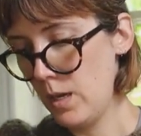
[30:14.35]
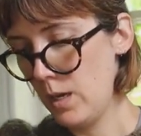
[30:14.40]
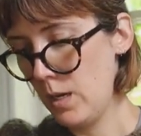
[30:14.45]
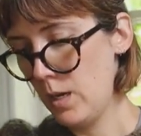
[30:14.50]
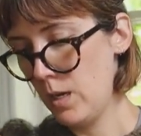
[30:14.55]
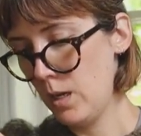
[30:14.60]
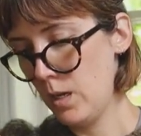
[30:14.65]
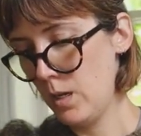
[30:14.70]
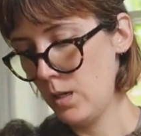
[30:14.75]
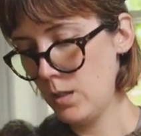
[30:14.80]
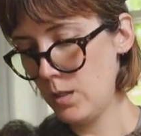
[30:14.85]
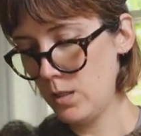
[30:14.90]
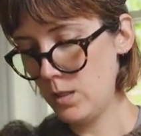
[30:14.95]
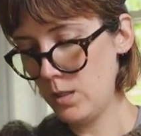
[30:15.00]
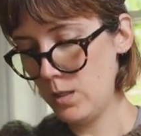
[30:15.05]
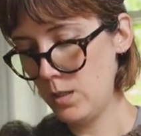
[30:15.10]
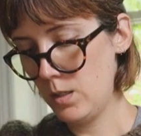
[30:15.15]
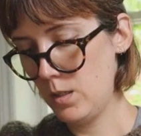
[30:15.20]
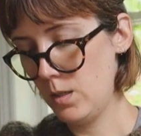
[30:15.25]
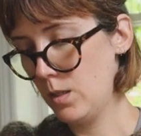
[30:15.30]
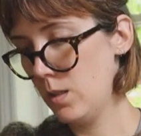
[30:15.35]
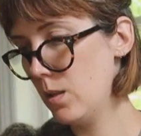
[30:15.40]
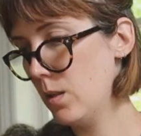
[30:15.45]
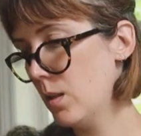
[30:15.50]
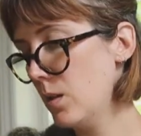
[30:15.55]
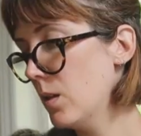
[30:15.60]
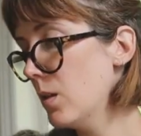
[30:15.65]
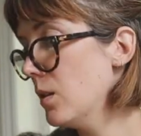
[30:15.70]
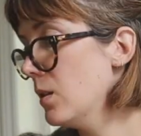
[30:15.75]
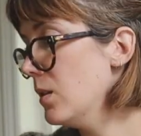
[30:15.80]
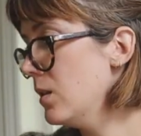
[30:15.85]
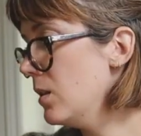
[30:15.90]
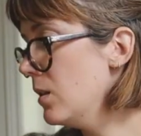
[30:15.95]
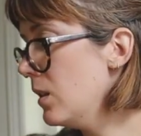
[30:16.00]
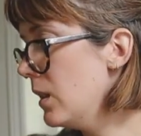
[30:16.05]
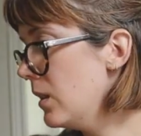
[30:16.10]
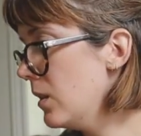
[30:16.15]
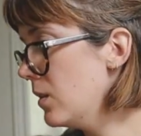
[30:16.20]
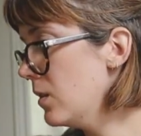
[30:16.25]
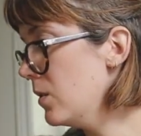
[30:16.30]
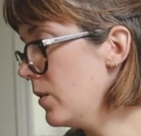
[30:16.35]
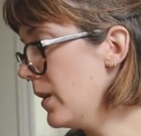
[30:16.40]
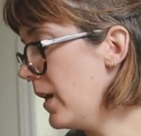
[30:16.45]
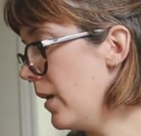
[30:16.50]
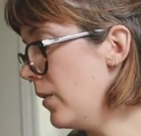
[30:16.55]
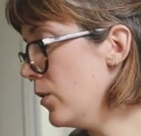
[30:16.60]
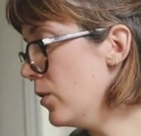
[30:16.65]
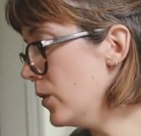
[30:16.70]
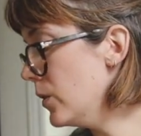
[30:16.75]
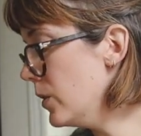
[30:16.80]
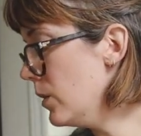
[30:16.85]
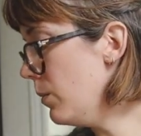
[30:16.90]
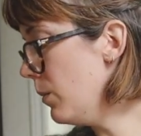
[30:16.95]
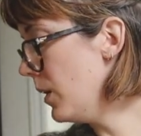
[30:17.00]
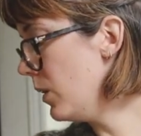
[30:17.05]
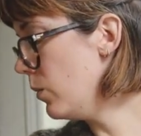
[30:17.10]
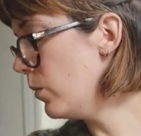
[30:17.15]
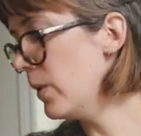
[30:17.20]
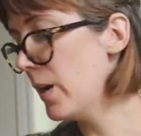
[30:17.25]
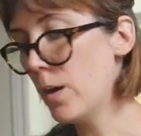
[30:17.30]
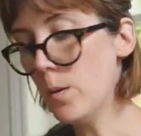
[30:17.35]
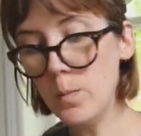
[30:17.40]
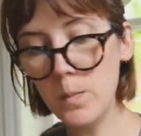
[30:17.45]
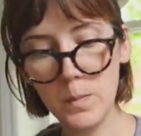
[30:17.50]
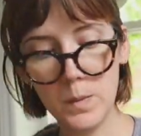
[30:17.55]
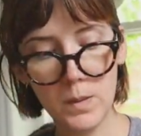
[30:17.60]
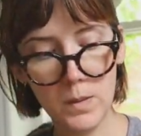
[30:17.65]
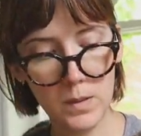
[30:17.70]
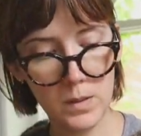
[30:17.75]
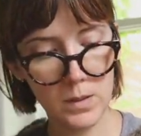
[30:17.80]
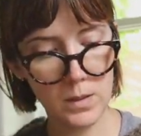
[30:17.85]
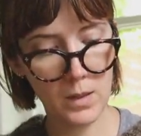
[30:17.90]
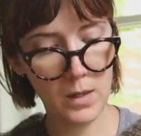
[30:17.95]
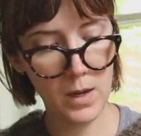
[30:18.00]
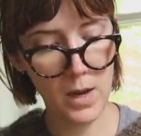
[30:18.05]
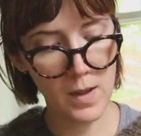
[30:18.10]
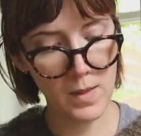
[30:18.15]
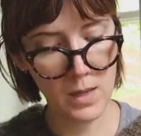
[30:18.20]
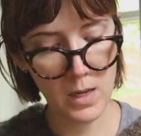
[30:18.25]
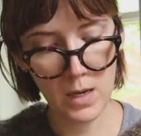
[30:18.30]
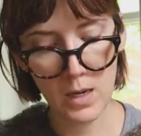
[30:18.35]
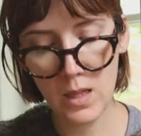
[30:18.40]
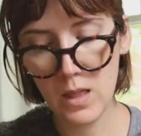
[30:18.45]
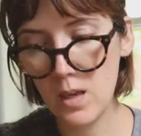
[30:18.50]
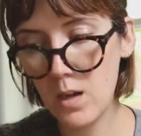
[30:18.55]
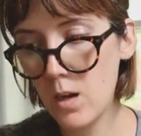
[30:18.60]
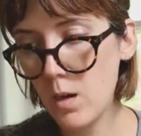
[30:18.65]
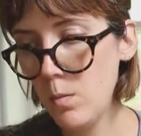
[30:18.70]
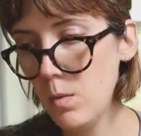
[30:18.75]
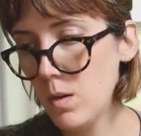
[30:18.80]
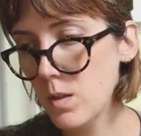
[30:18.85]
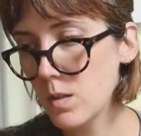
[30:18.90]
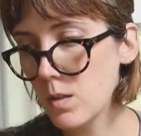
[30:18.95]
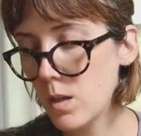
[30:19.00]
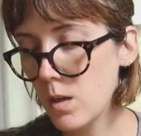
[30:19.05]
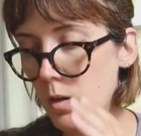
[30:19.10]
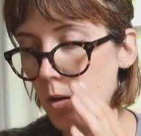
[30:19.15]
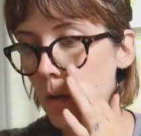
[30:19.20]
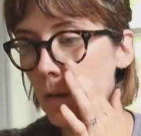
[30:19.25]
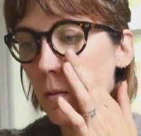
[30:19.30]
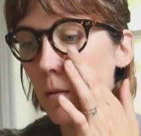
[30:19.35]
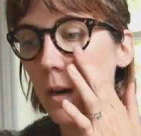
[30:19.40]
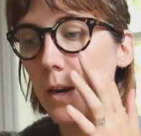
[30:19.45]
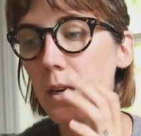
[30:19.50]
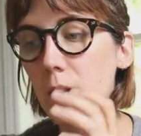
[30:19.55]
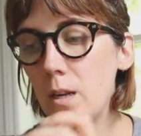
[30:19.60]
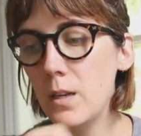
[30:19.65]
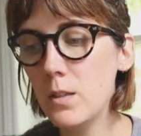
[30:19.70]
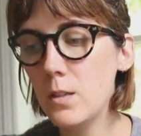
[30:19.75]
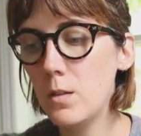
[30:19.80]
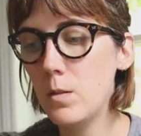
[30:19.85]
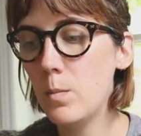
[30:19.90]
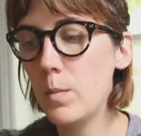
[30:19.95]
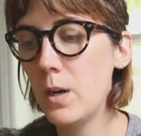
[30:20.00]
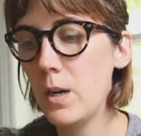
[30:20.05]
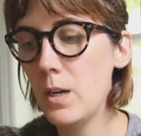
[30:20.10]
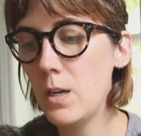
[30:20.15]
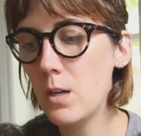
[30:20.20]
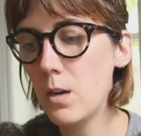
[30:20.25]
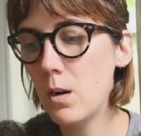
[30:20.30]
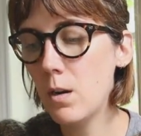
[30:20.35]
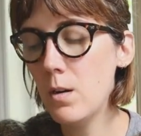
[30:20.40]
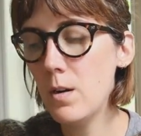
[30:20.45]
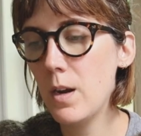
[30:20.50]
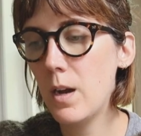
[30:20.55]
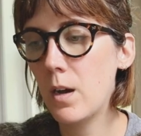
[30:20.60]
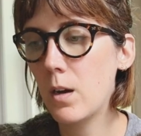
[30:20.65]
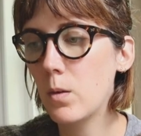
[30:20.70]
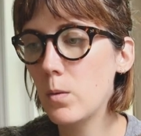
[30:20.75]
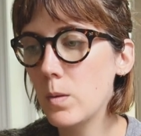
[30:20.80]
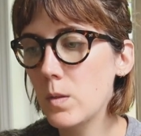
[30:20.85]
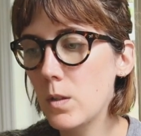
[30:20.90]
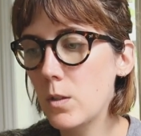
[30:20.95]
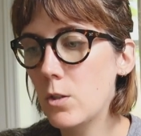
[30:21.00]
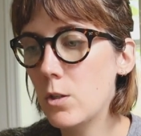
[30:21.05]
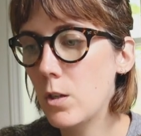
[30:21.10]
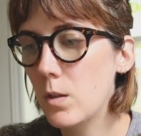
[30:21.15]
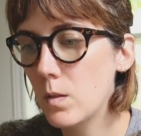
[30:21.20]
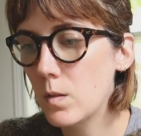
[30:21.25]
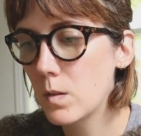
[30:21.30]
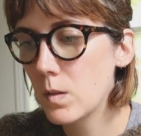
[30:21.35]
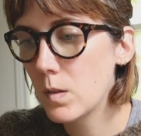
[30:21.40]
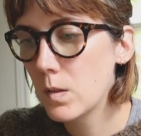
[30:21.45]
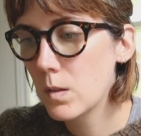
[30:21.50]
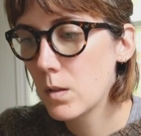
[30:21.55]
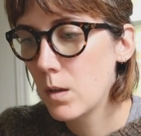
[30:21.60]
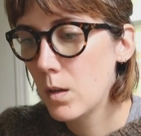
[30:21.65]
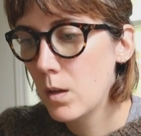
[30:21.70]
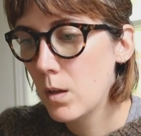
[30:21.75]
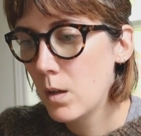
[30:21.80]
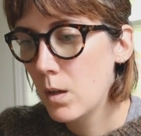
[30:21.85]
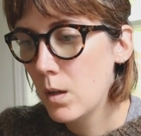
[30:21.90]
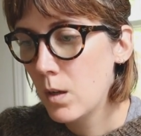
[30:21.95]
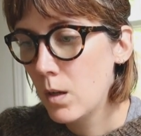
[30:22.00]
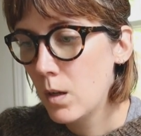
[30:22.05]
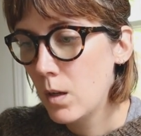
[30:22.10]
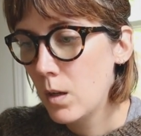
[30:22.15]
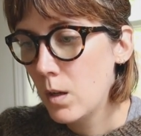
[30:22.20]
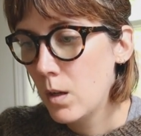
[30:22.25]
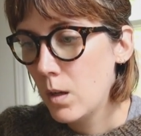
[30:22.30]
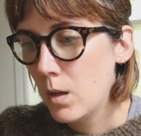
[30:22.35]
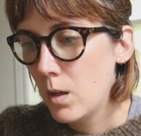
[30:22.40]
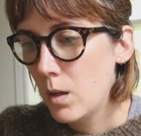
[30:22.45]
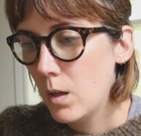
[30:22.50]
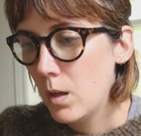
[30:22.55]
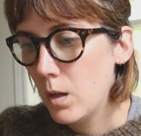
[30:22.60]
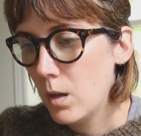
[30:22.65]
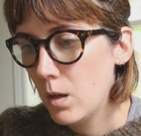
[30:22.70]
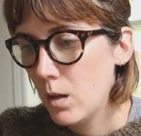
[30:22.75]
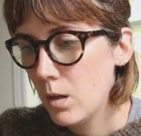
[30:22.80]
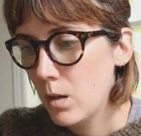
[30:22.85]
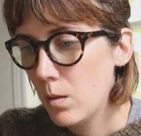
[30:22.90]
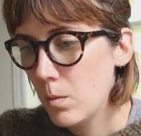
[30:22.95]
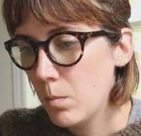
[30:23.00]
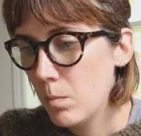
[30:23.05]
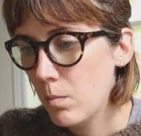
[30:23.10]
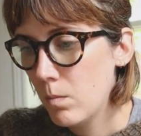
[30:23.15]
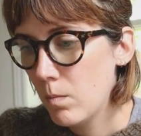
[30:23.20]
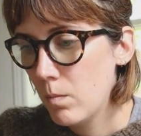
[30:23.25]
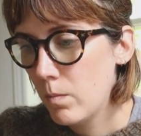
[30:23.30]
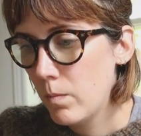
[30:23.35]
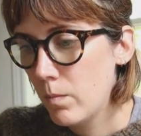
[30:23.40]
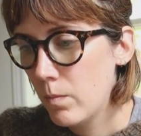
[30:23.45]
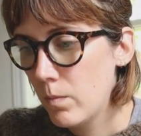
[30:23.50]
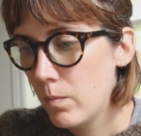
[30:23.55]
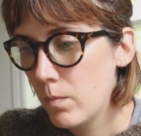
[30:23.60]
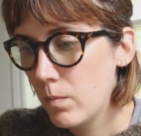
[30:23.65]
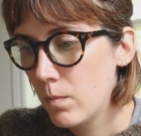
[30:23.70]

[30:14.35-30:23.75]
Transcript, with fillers: and so yeah, those are my whips. And then I think I'm just gonna go right into my yarn acquisitions. Um,